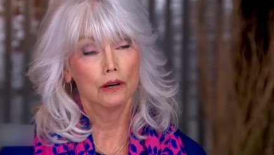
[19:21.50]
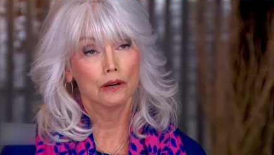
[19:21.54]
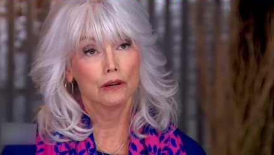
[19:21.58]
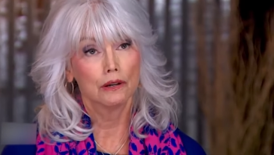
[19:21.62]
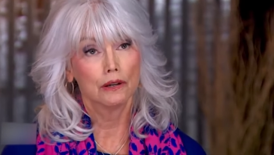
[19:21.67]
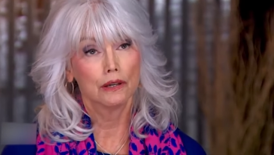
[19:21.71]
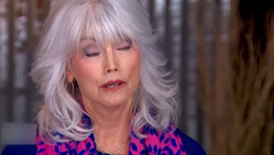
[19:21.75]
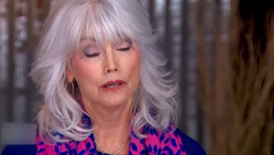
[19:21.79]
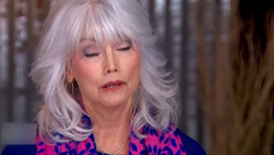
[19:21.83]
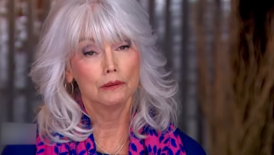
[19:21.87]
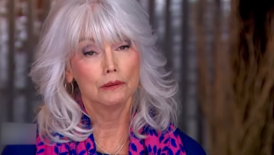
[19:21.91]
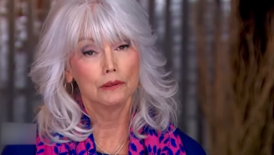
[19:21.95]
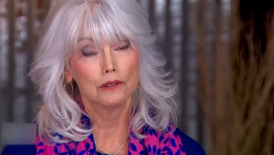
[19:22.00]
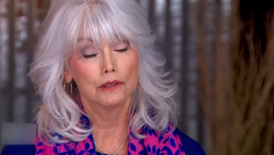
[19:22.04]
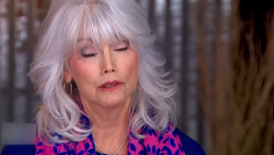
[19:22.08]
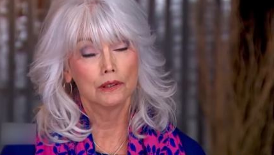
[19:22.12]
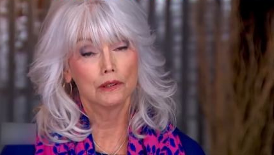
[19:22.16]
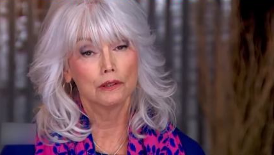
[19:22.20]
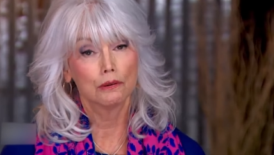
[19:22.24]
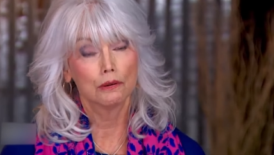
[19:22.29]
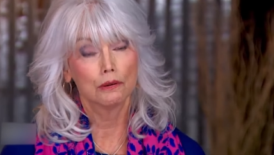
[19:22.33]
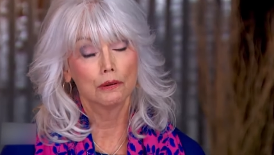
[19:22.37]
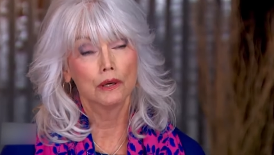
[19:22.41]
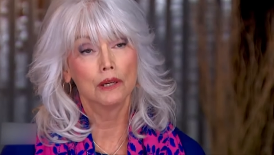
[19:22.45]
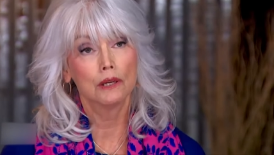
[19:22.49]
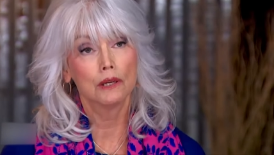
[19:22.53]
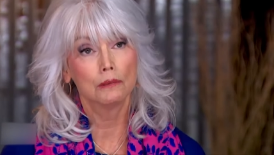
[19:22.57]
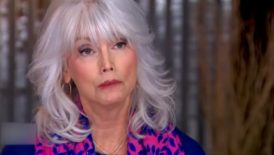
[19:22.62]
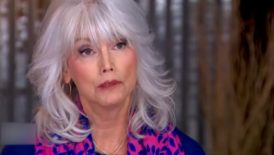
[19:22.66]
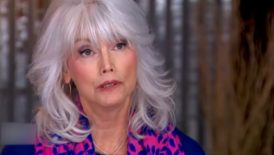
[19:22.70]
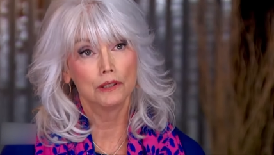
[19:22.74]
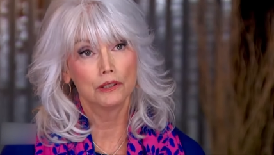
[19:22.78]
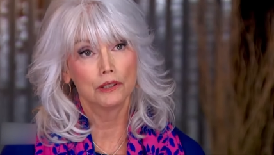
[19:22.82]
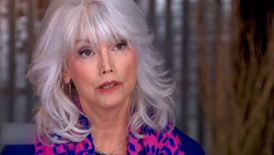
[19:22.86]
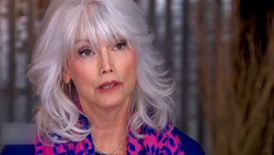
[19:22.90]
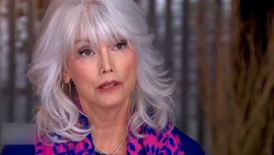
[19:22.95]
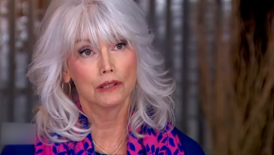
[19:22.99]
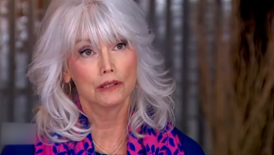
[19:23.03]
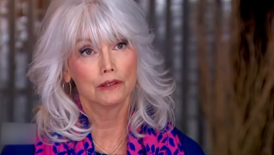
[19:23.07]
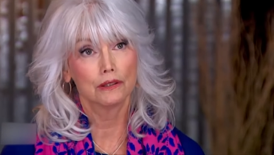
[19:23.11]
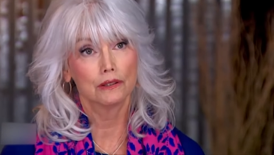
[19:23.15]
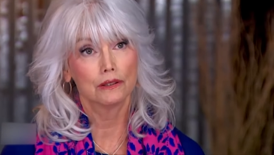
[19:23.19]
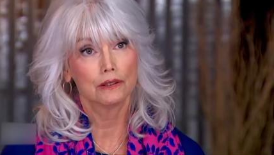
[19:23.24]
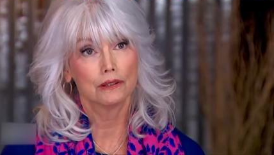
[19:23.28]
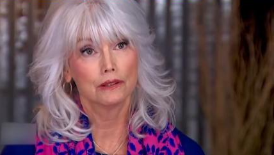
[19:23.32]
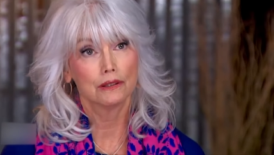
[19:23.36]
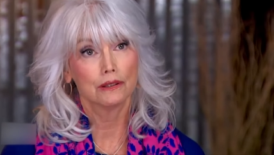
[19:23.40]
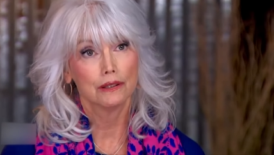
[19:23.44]
explored themes of Southern
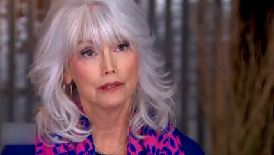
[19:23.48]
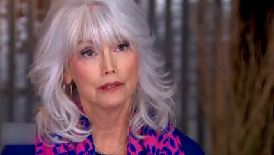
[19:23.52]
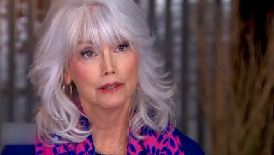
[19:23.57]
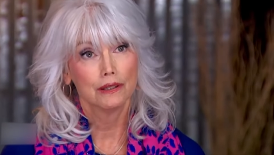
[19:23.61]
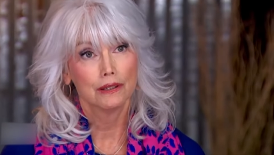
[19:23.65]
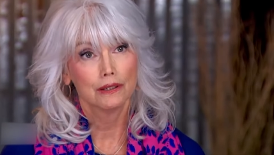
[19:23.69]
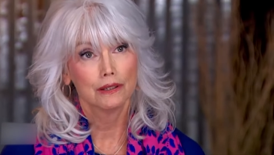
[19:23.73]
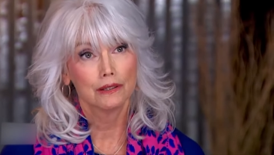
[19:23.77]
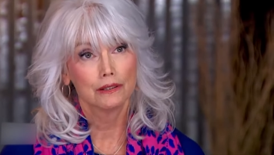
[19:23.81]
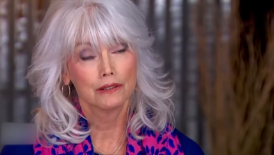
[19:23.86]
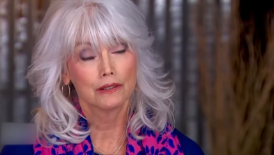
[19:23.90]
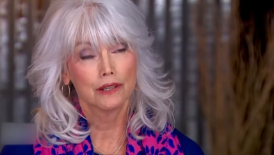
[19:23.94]
culture and personal